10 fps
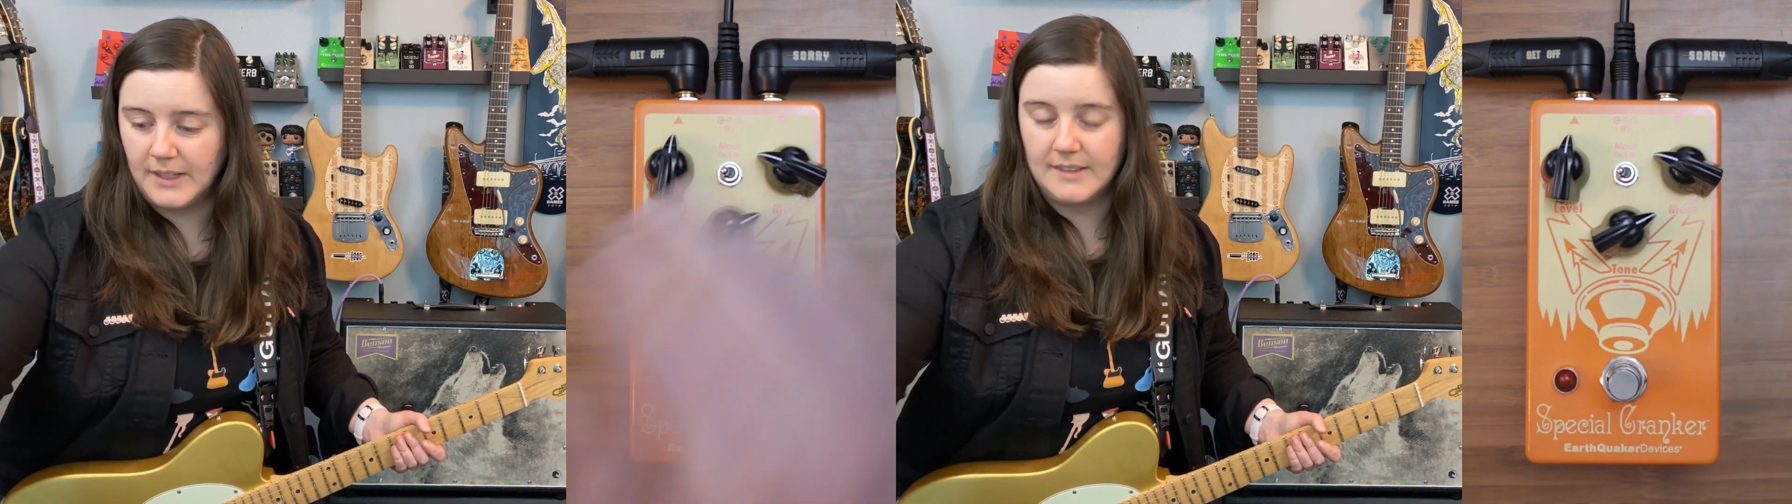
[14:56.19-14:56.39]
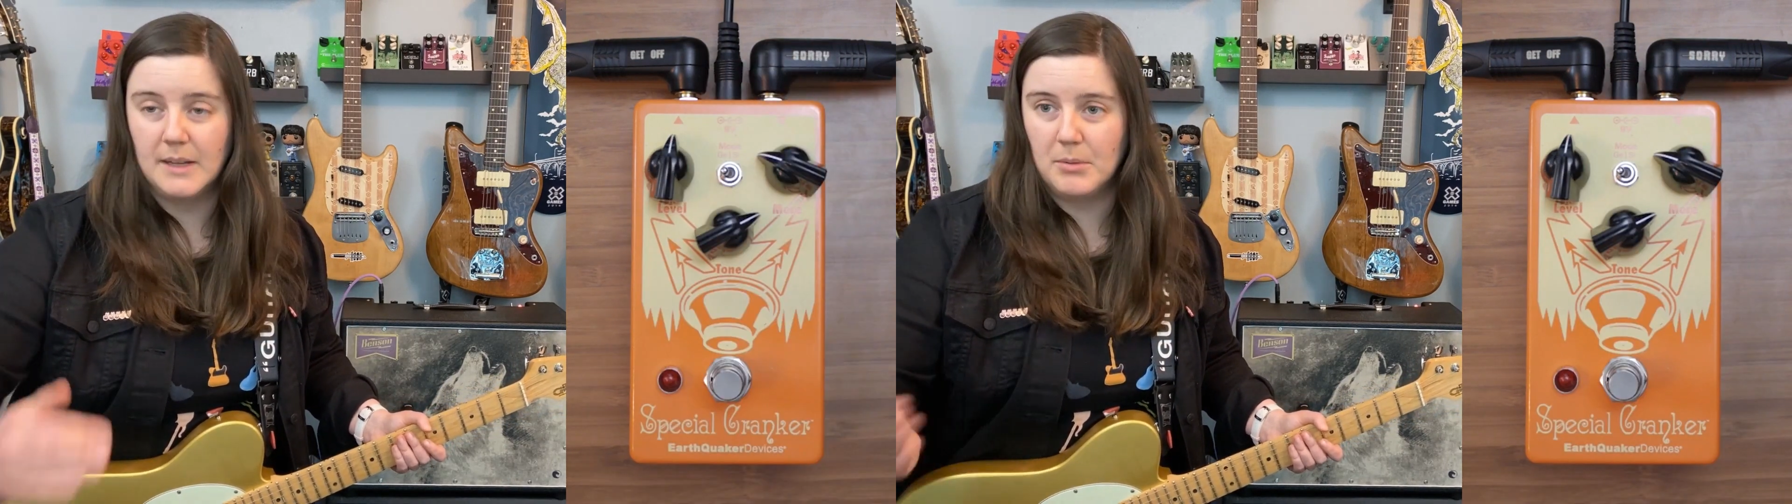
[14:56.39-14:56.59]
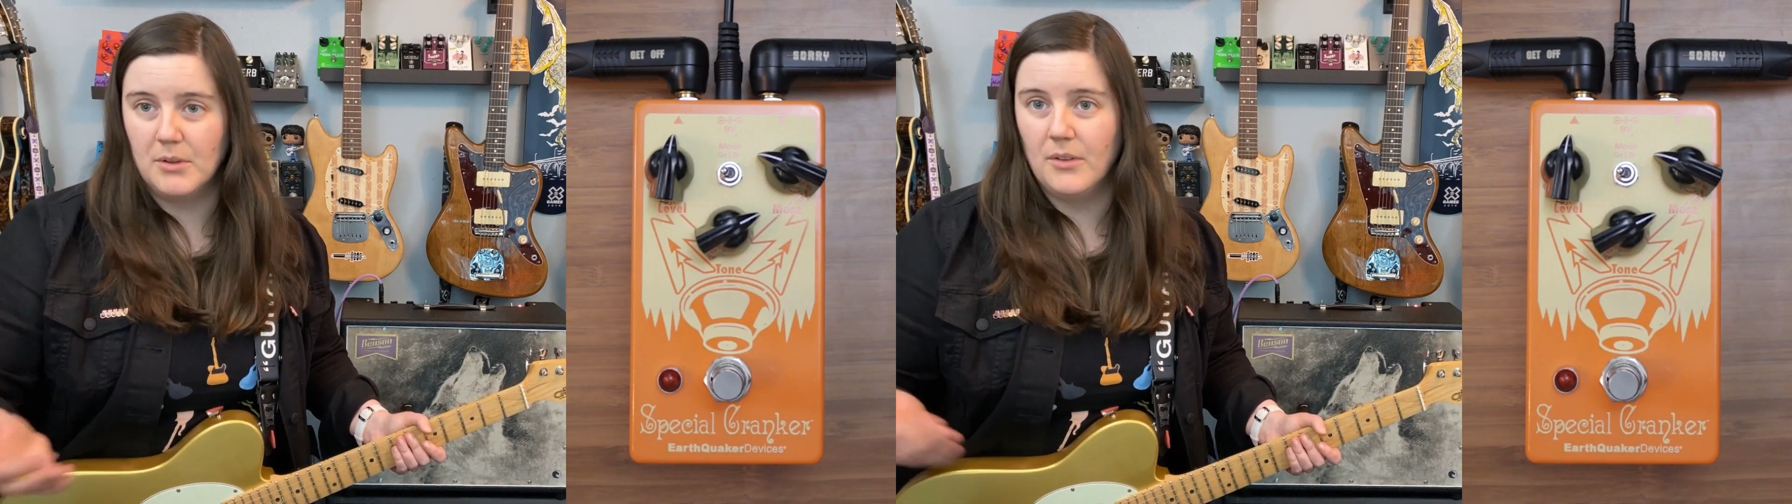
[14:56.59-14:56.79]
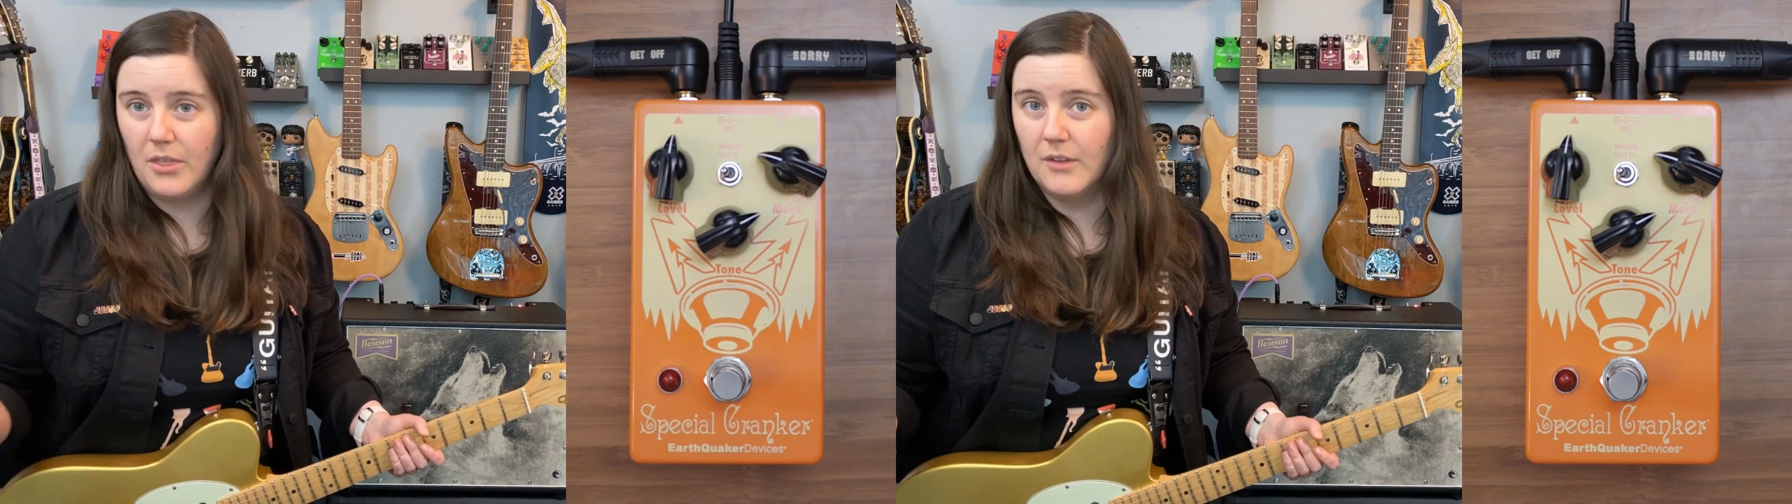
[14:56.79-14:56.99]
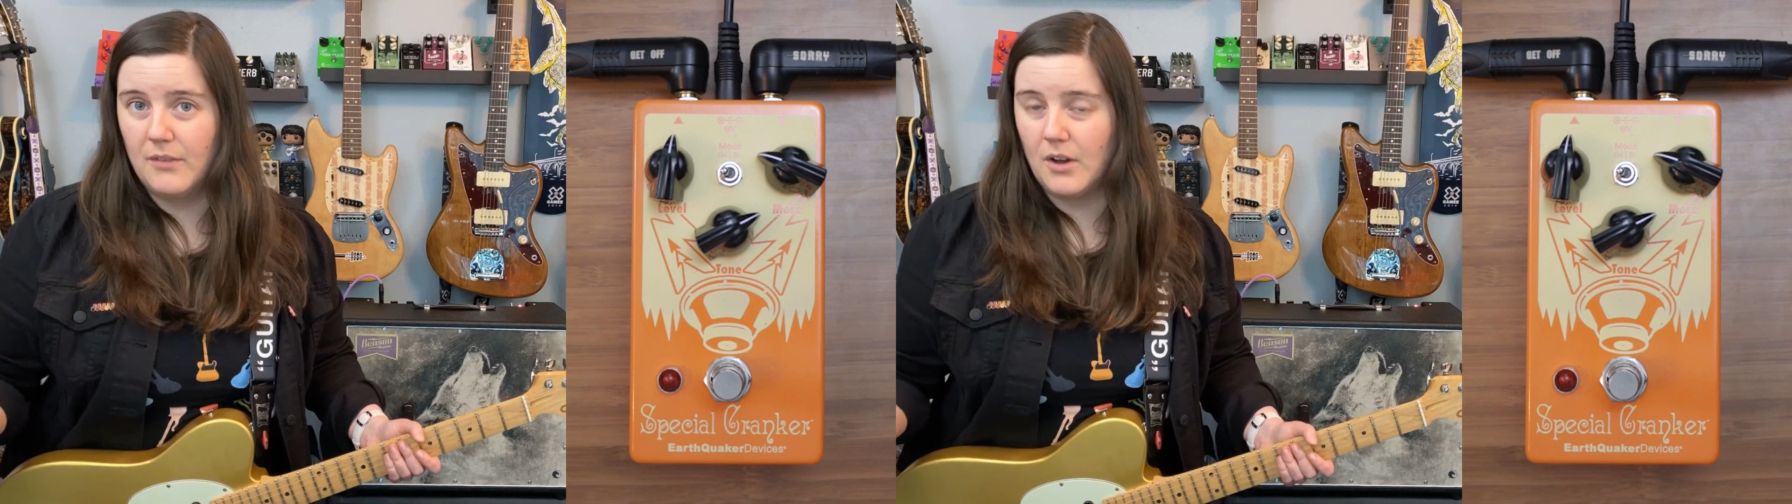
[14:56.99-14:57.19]
double
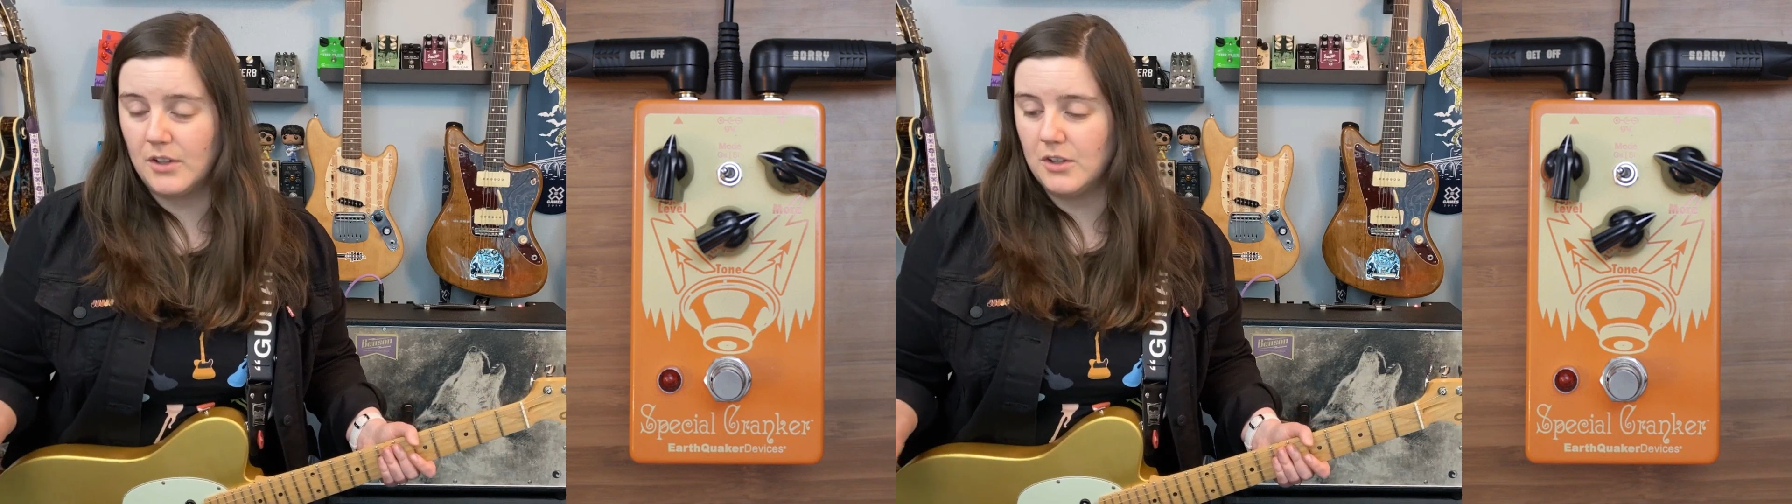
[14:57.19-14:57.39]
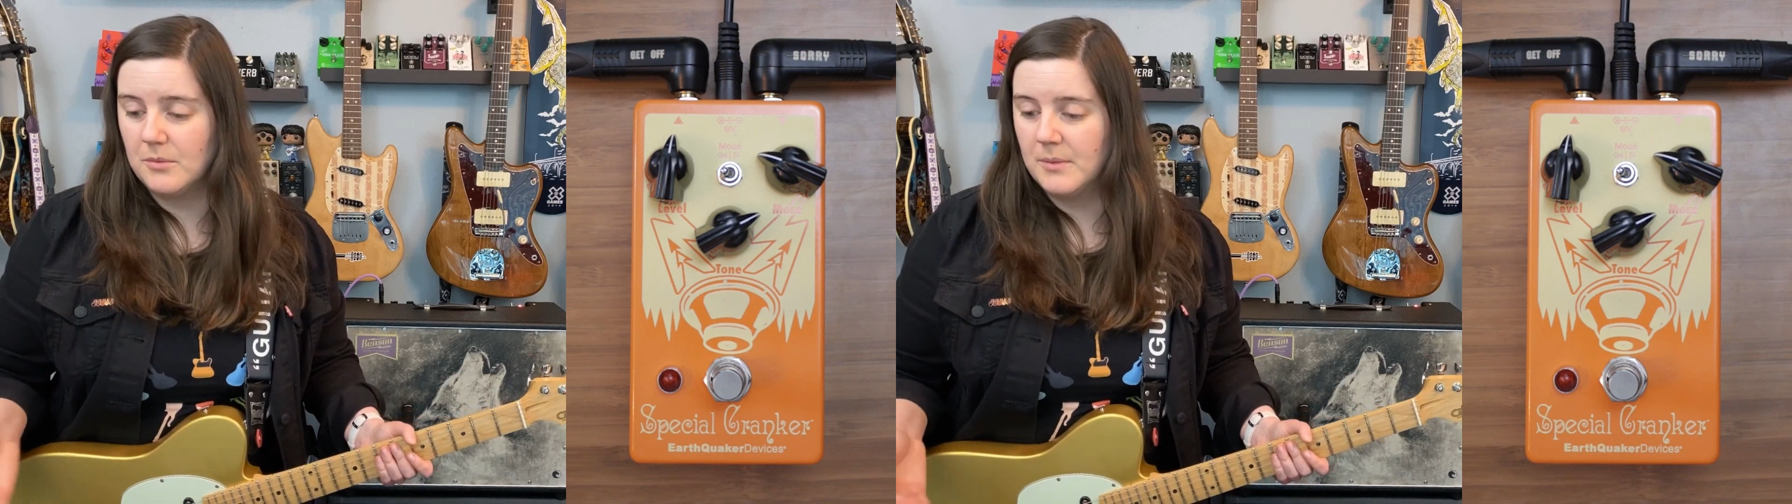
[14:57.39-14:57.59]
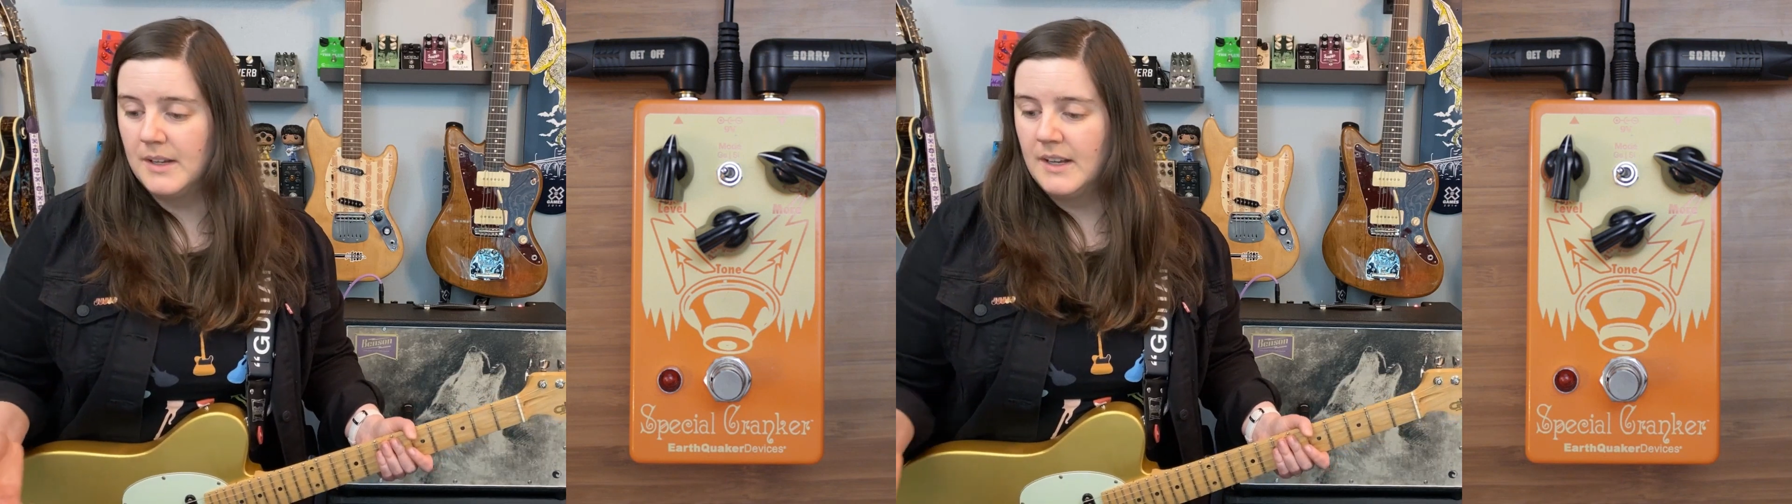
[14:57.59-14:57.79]
the volume.